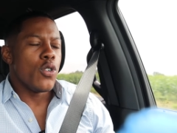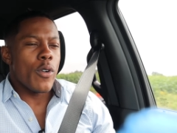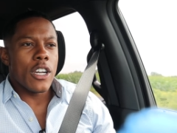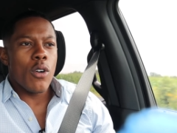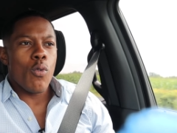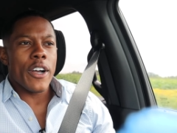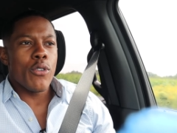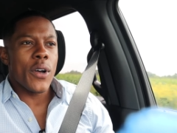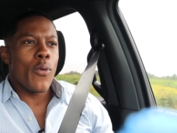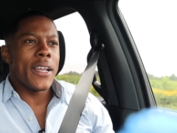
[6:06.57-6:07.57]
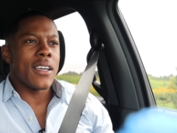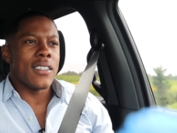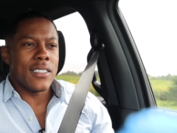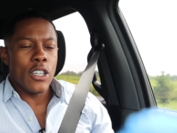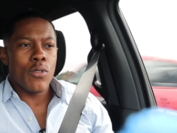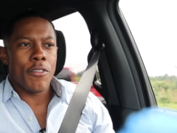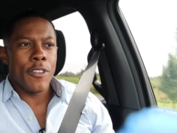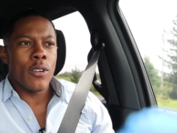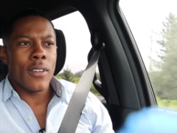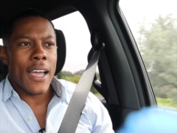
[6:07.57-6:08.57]
You want to know one quick way to continue to
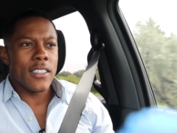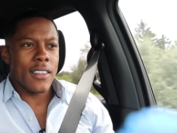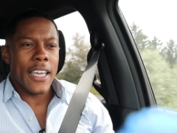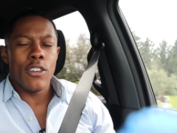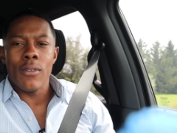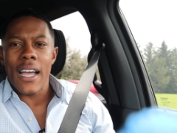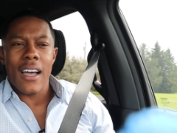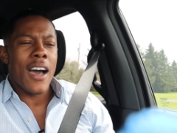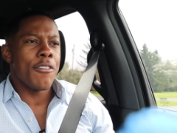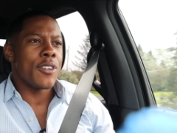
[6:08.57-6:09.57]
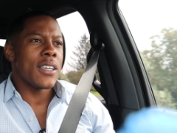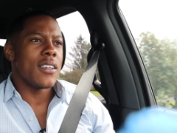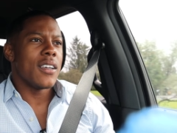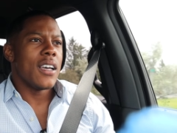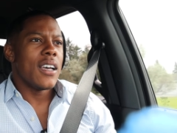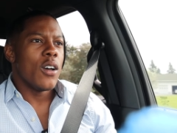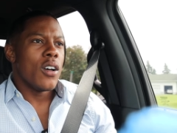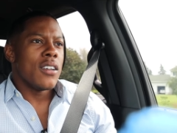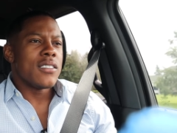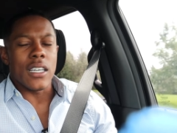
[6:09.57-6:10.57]
feel not like you're not confident?
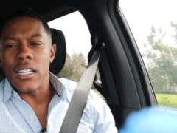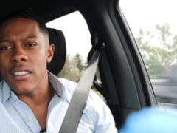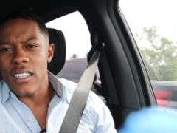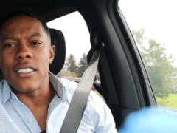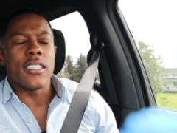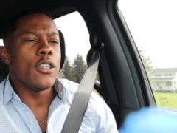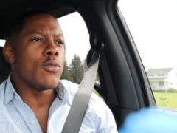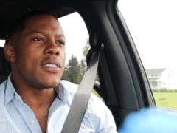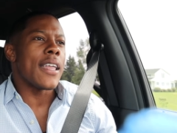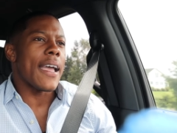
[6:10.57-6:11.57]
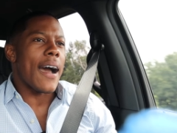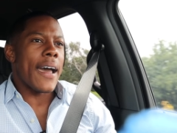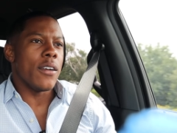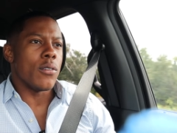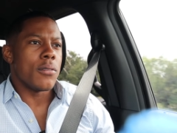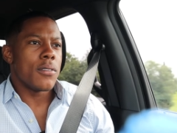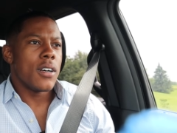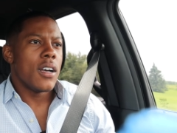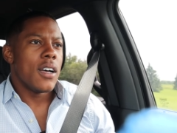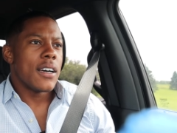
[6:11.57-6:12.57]
To con continue to stay idle.
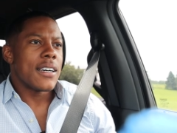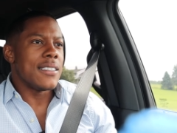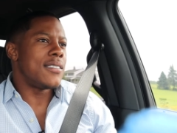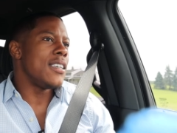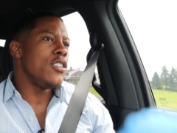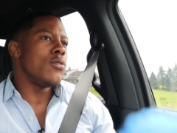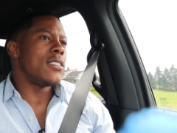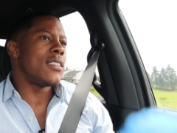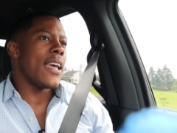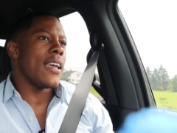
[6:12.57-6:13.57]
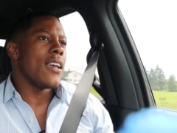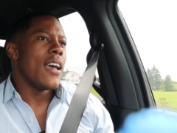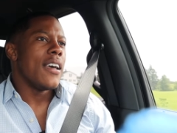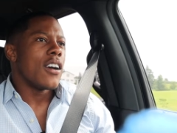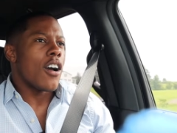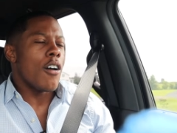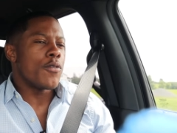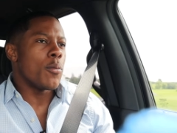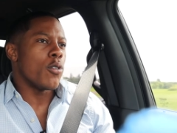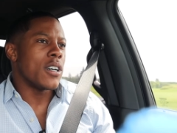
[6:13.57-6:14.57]
Continue to stay
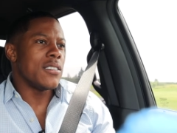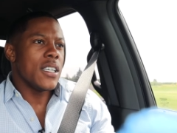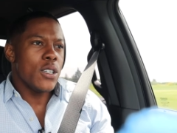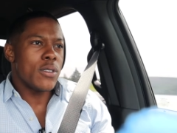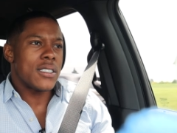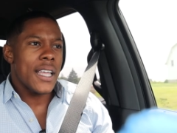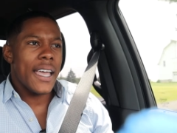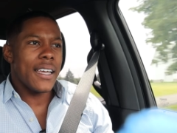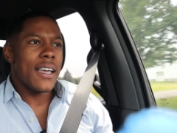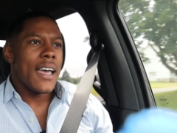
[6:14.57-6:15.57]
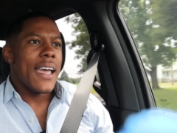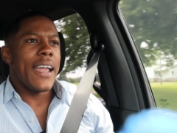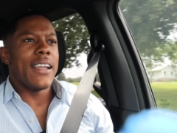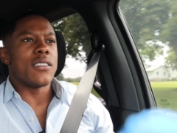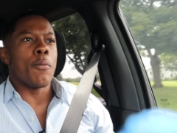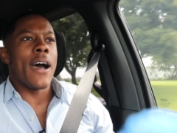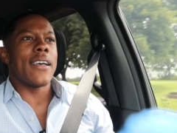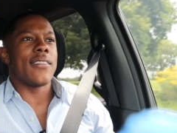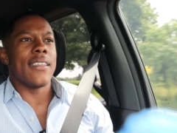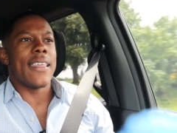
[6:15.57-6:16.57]
comfortable. Continue to stay in this
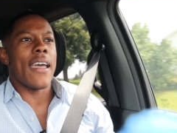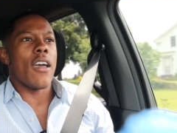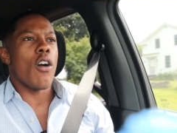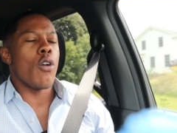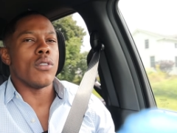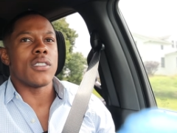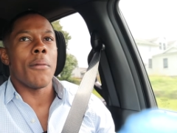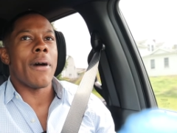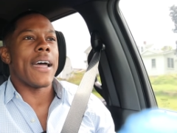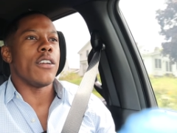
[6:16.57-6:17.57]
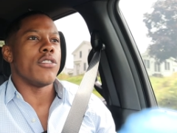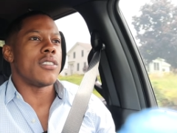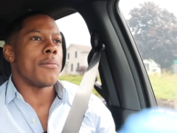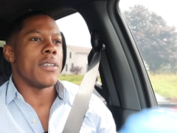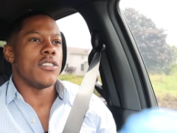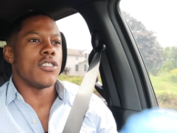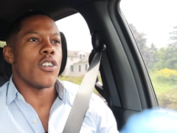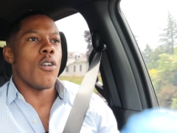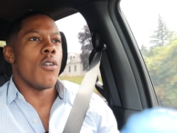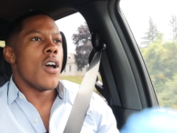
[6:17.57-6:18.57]
mindset that, oh, somebody or something's just
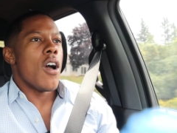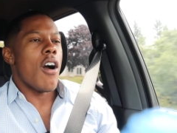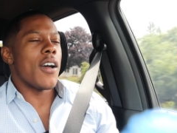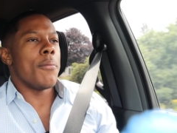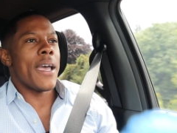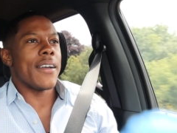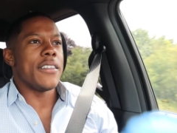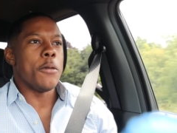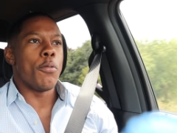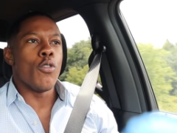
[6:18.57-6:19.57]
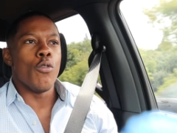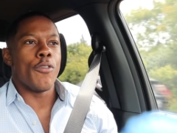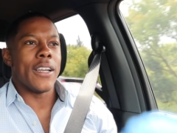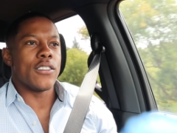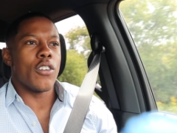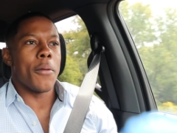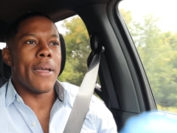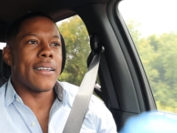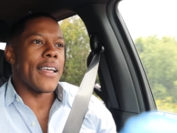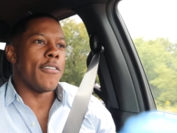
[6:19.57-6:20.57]
going to automatically poof and it's going to
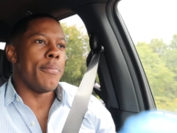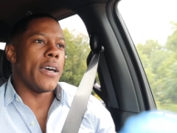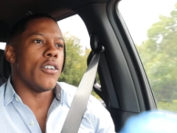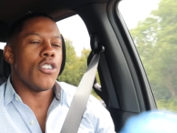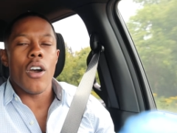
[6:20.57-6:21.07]
make life better.